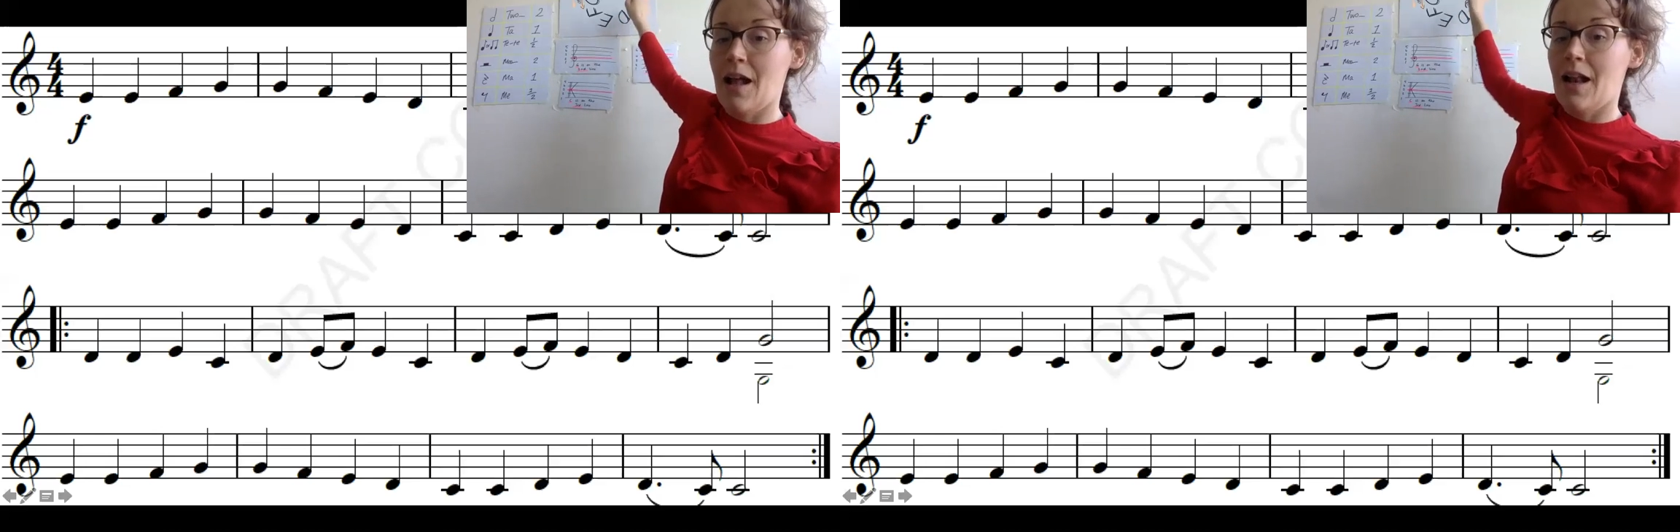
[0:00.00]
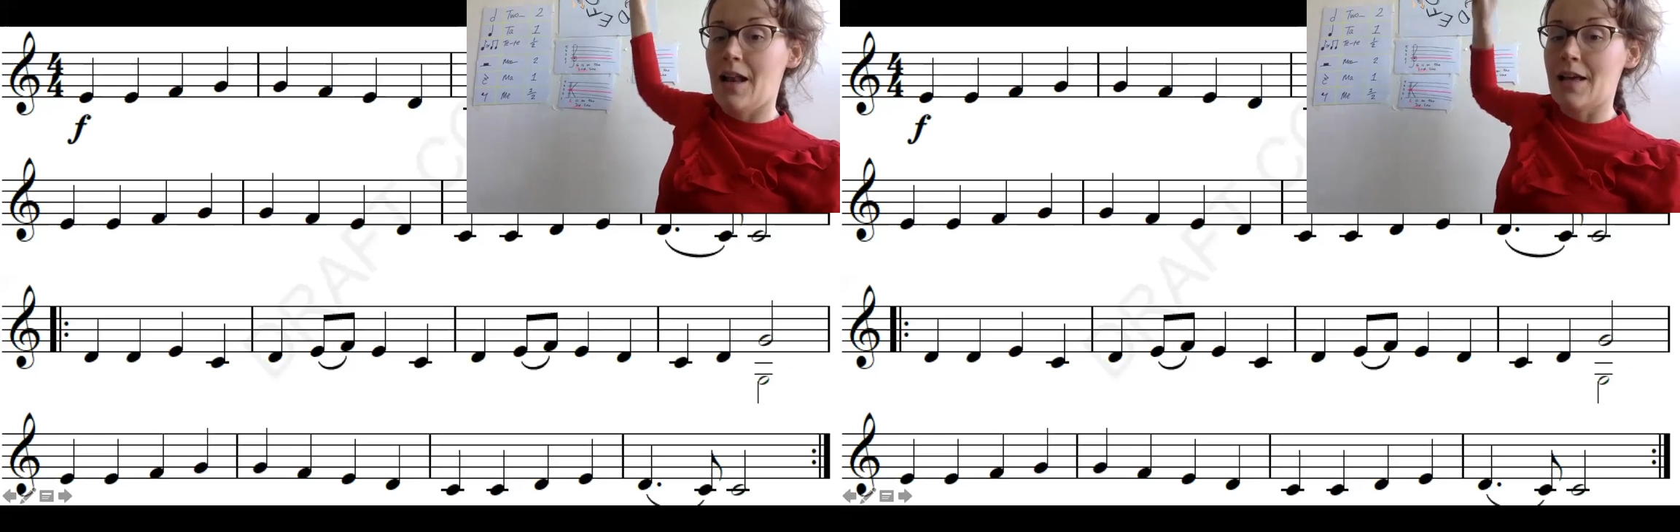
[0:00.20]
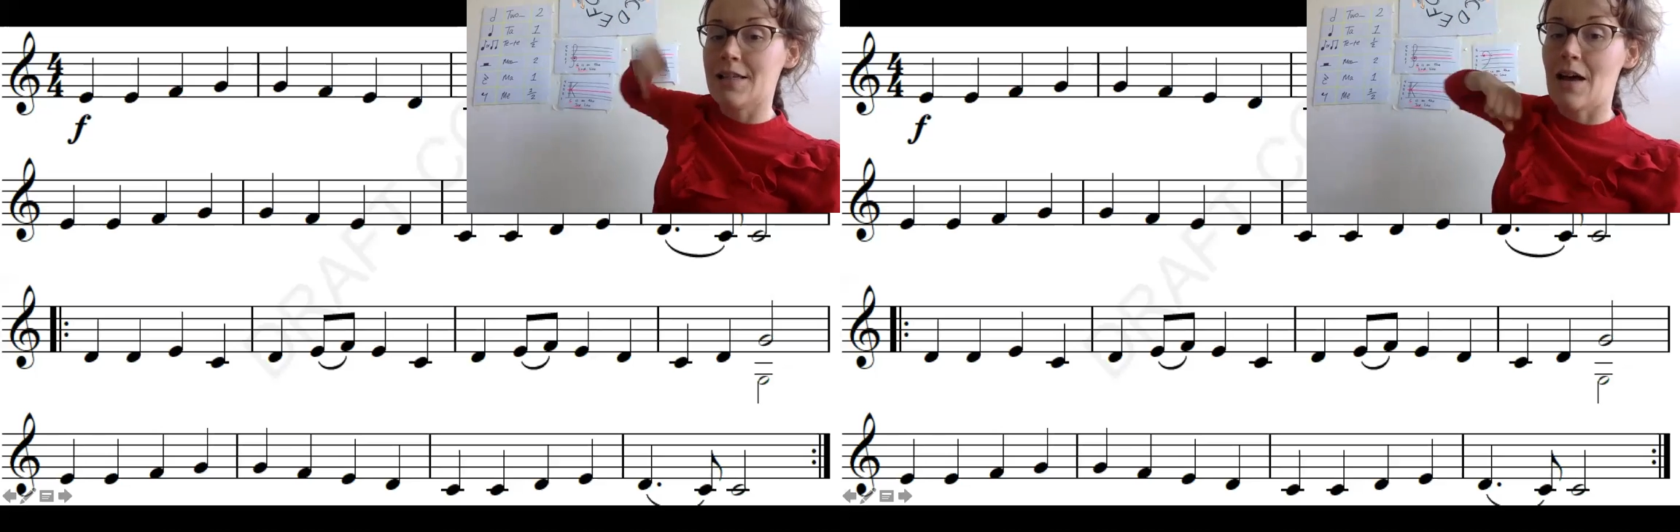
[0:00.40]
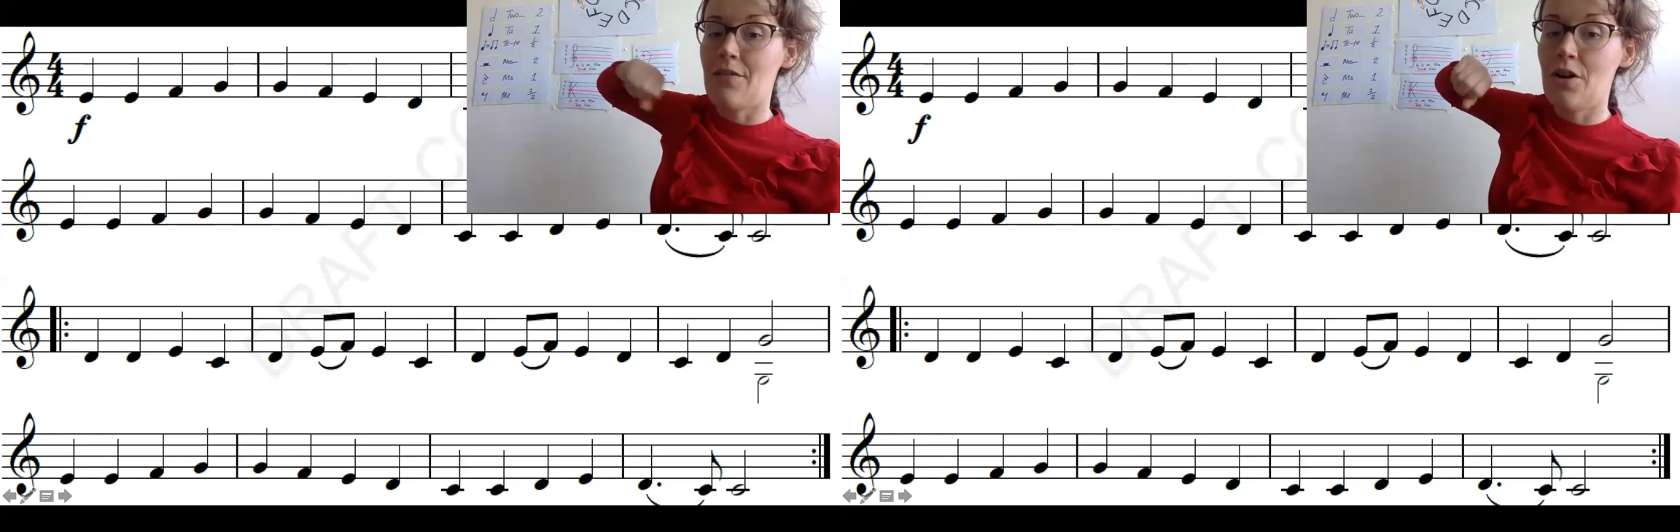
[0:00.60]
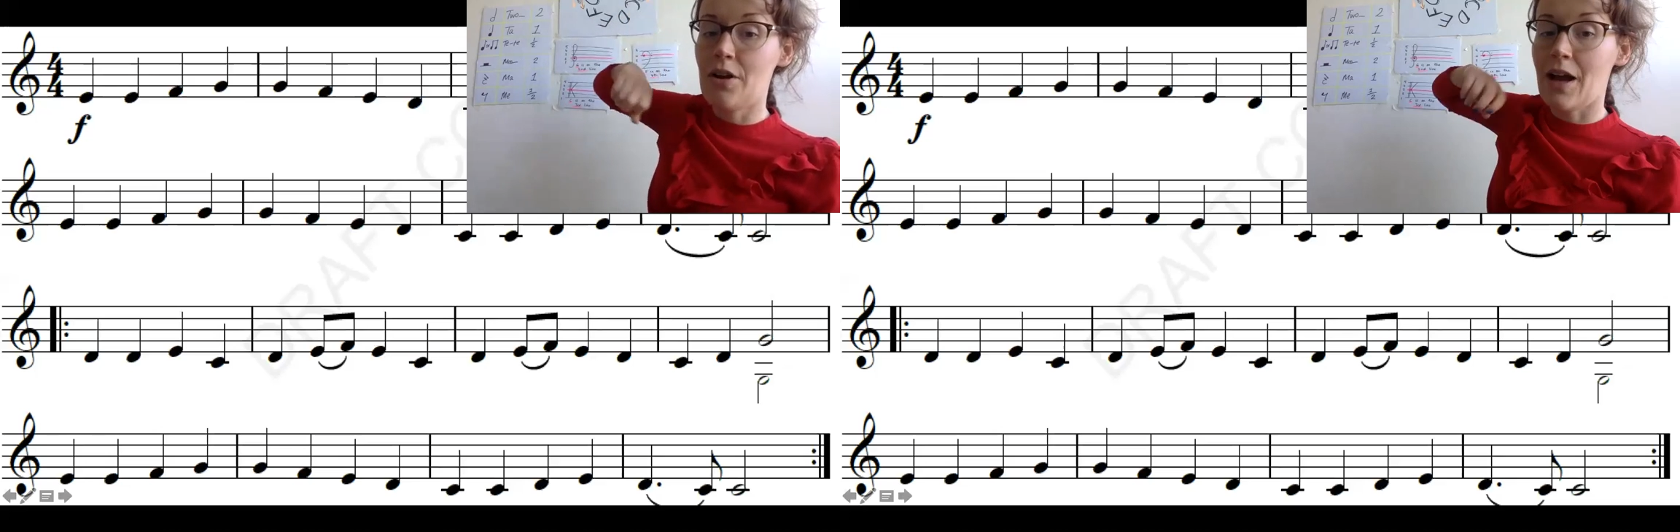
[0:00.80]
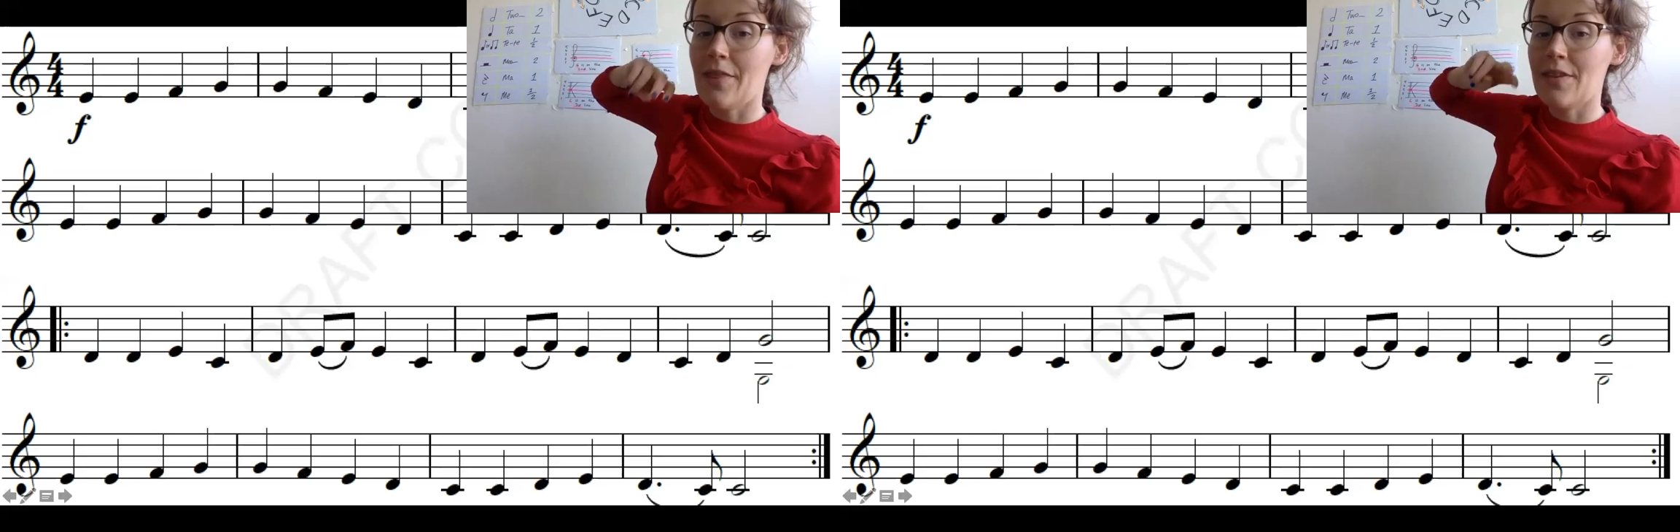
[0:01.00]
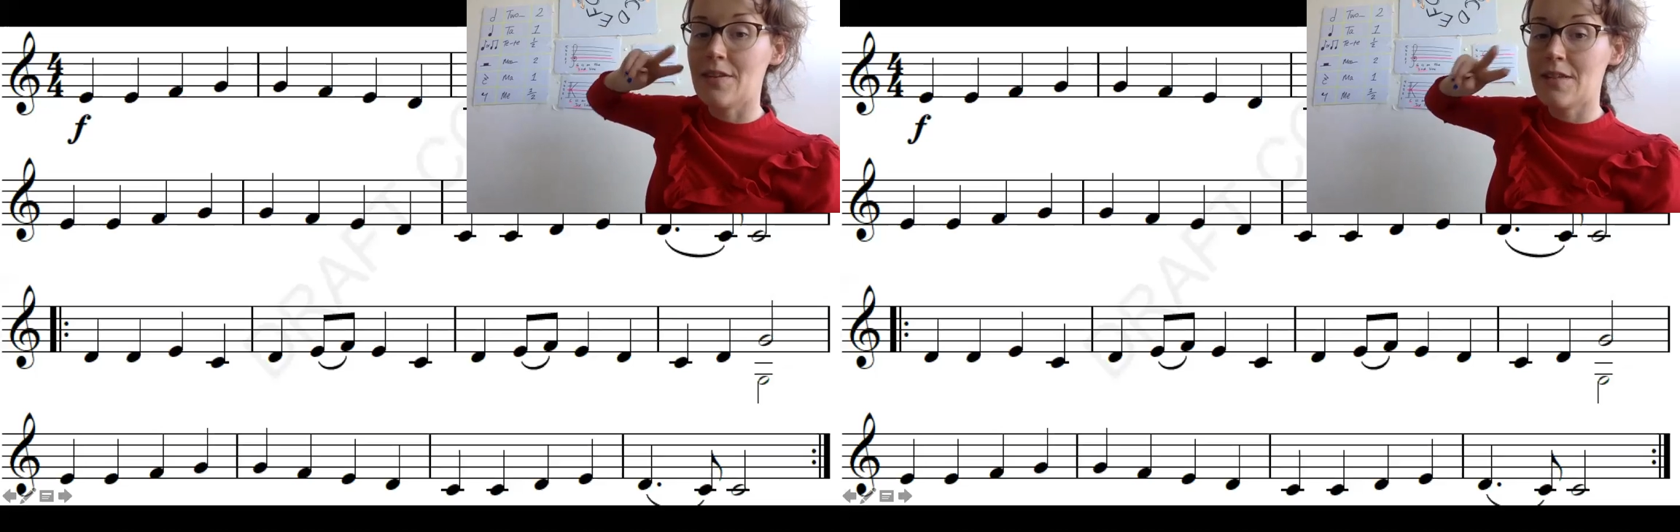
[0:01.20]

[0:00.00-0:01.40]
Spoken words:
Let's have a look at the